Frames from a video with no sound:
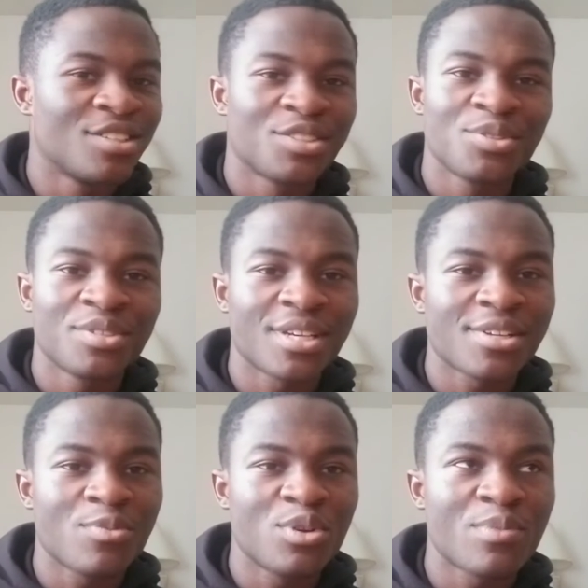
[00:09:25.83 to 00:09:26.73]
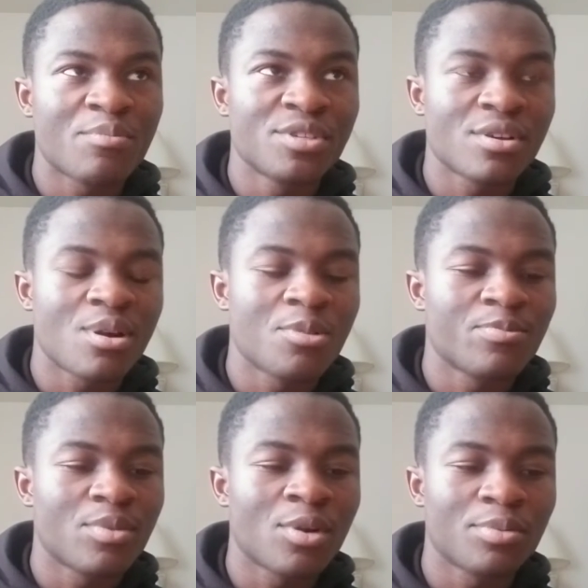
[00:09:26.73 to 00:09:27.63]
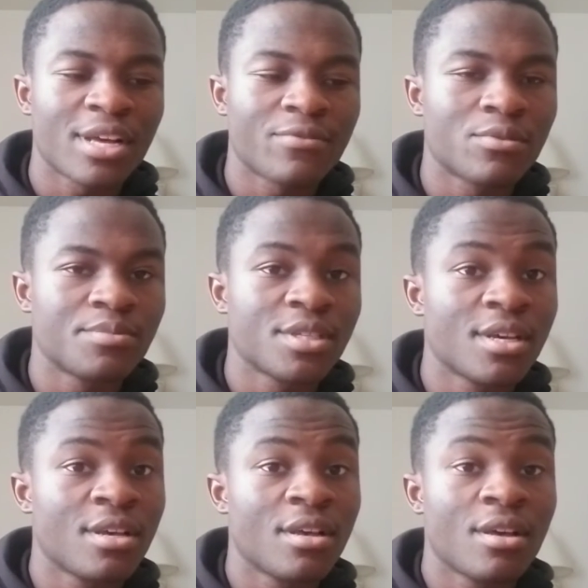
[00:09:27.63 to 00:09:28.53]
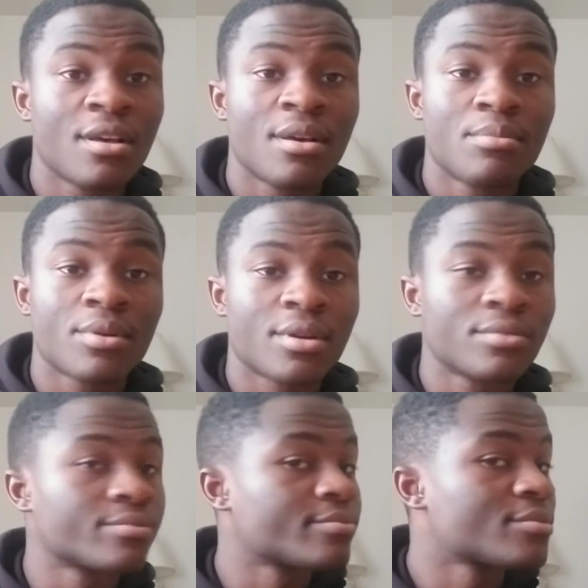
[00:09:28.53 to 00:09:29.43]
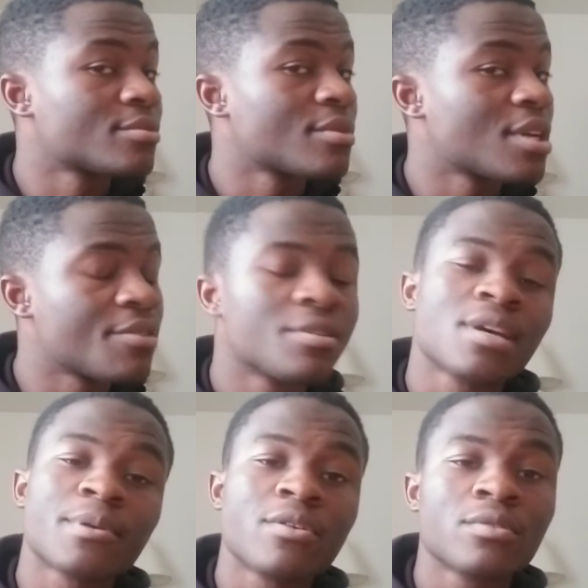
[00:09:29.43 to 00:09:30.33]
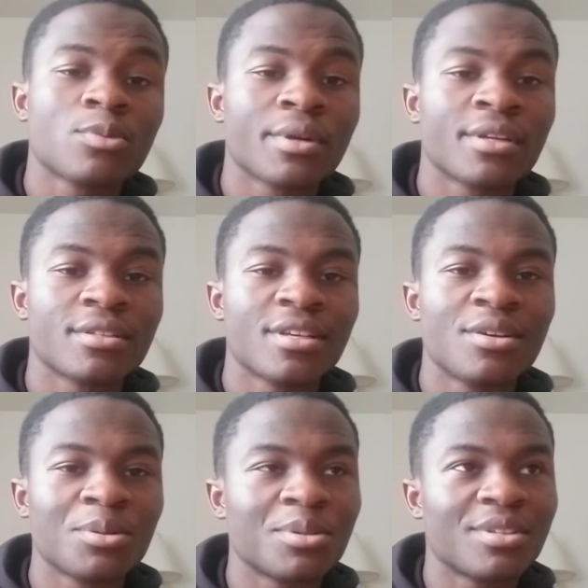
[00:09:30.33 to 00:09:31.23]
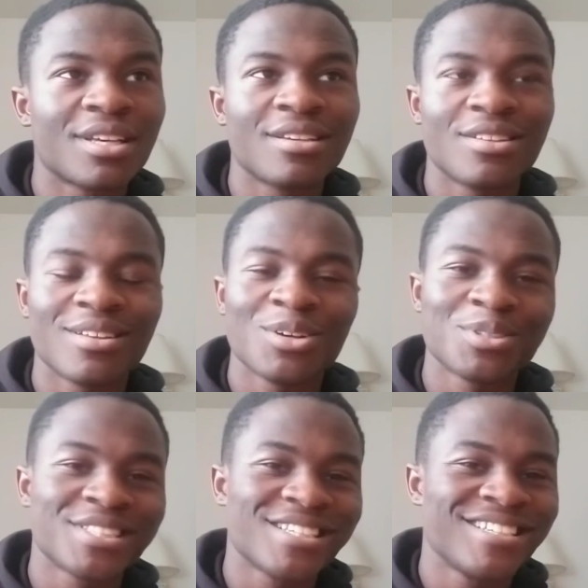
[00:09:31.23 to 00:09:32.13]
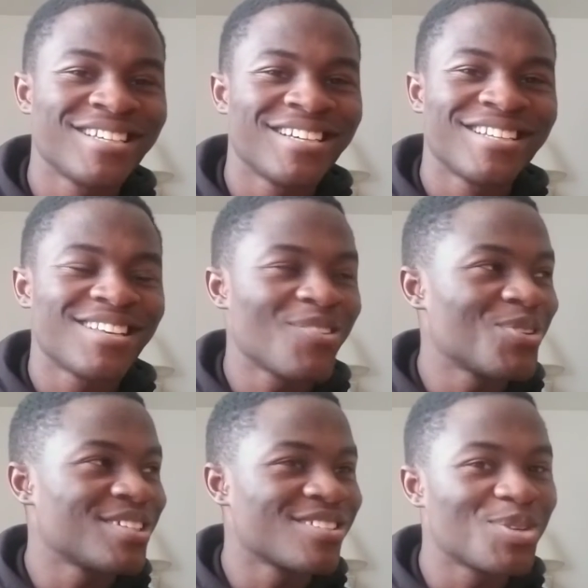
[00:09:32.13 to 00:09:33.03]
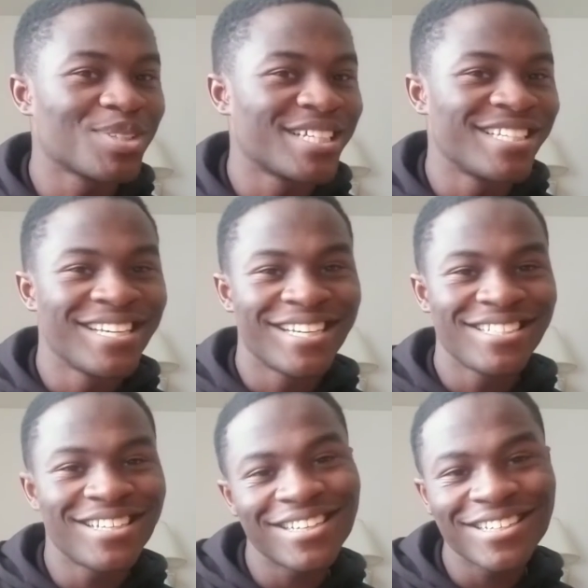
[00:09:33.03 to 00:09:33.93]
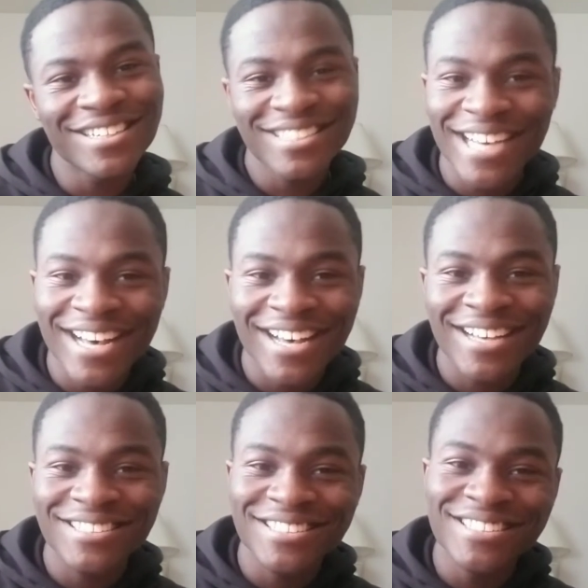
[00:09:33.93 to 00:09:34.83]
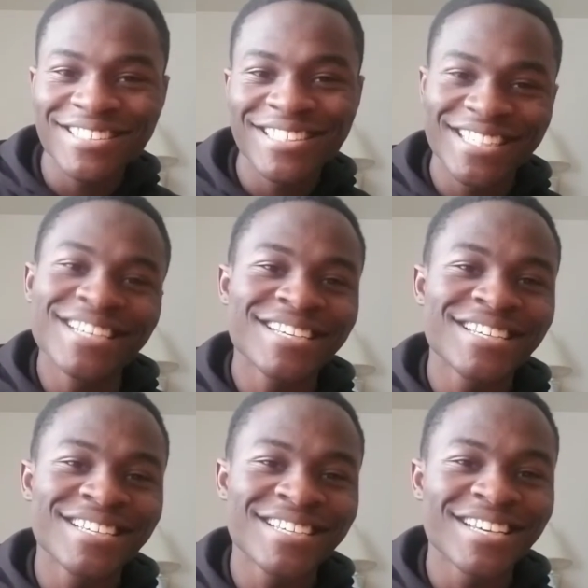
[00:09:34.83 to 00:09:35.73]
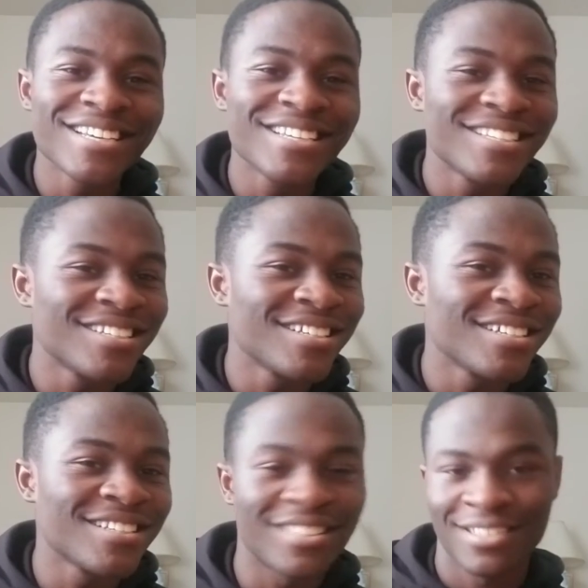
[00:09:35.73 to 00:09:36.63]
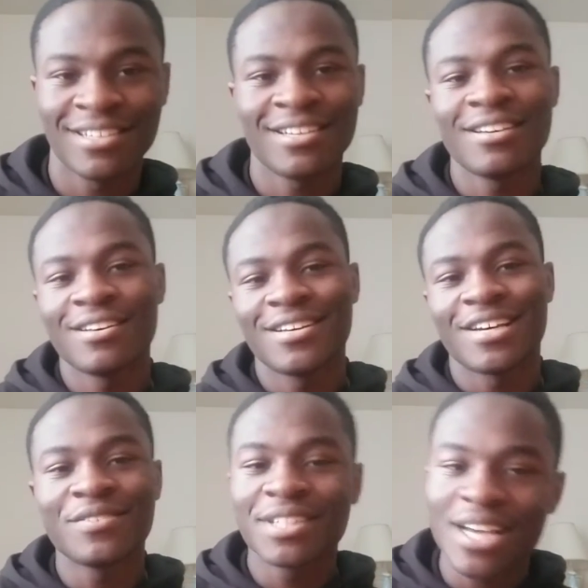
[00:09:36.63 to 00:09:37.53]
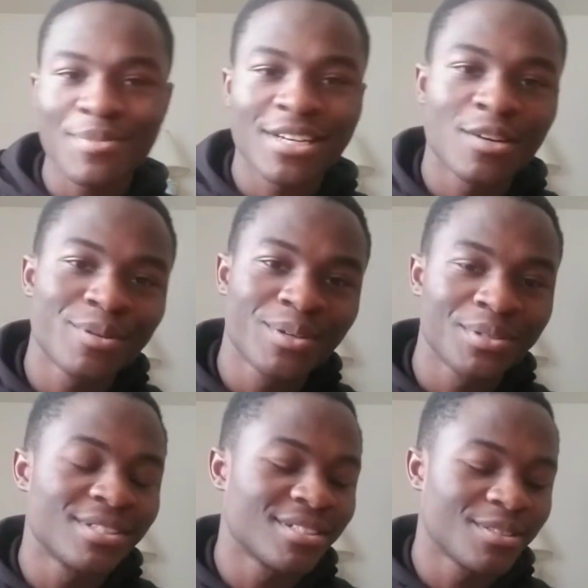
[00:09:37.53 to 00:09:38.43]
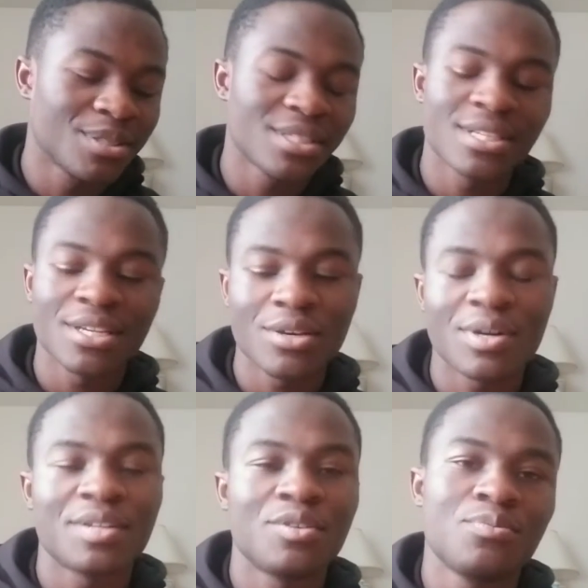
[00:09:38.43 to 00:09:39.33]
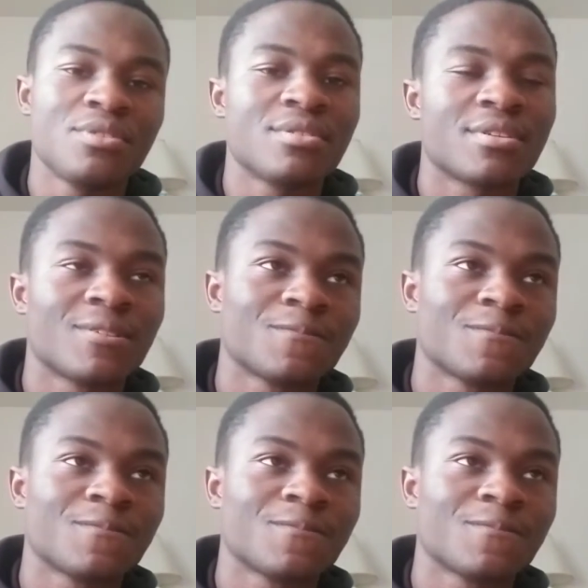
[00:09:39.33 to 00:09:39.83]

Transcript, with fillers: As soon as I start putting my music on all, all platforms, bro, every time I go into work, they go, they they always say, they always go like, "Youngoz the King." Every time I come into work, because they know I do music.